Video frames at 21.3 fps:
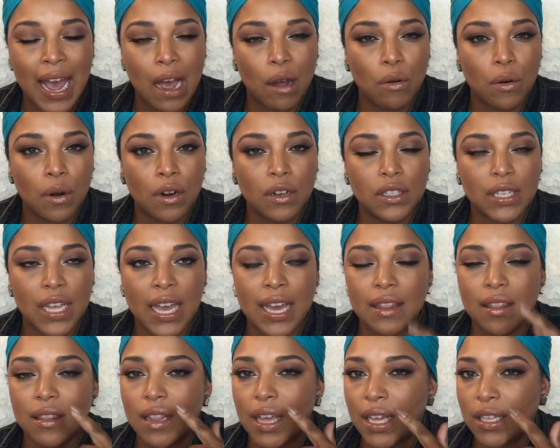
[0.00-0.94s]
hours
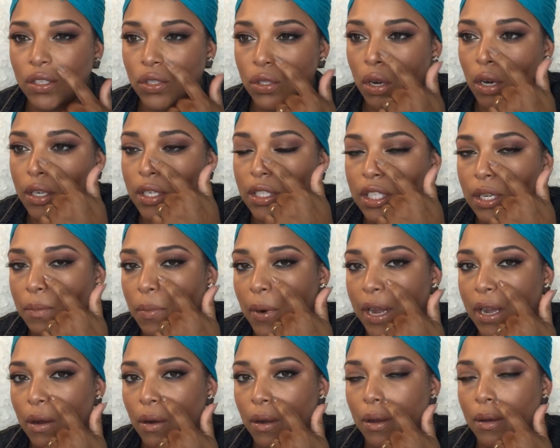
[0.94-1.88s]
and it started to
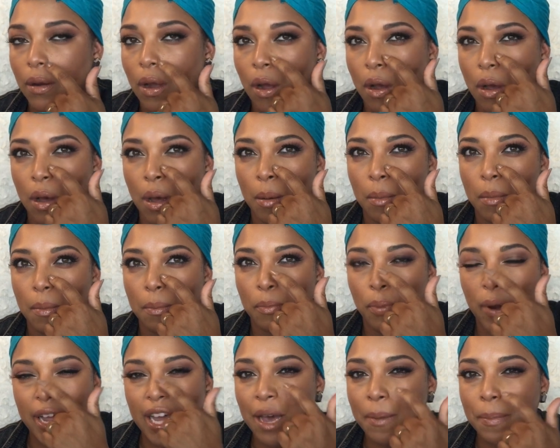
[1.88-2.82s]
break, uh,
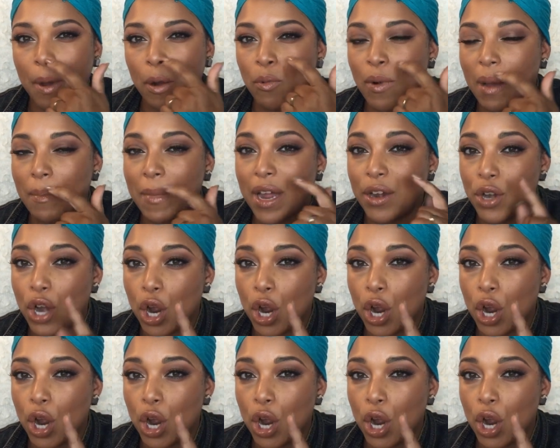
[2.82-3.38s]
break up around my